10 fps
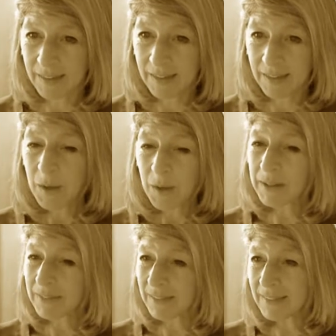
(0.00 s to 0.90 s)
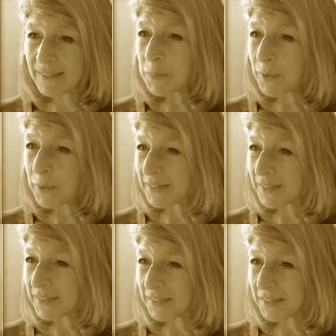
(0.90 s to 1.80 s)
But it's the same process.
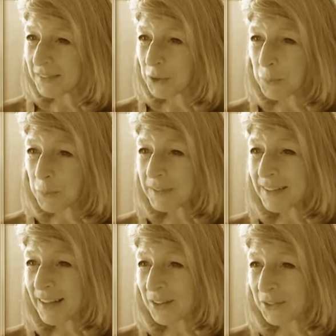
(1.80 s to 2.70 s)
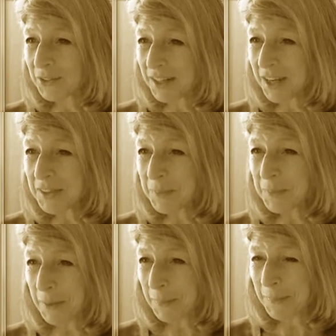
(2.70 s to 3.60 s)
You print it out, cut them up,
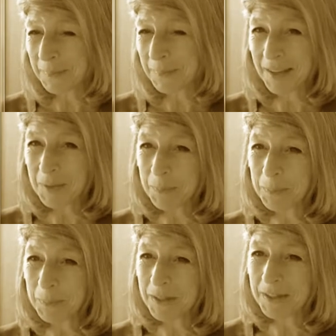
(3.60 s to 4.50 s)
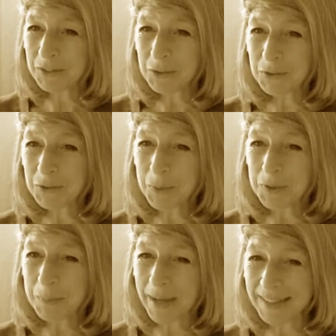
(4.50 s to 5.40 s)
and the students put them
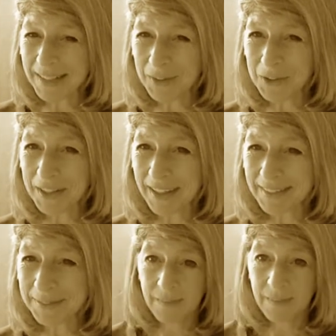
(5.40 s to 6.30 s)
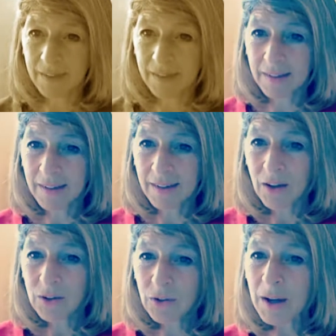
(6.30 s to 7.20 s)
back together again. So
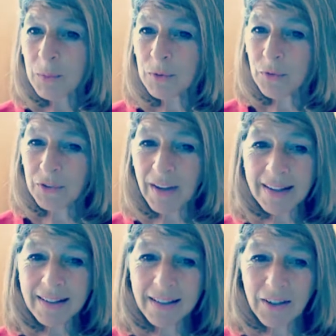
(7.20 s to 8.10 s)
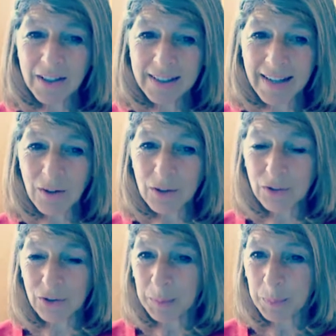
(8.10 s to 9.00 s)
that was for secondary. Now let's look at
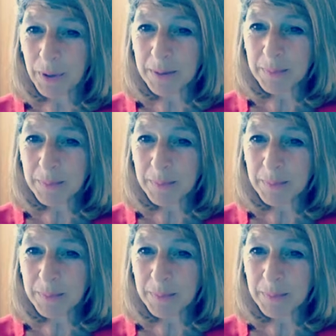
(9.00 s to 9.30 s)
primary.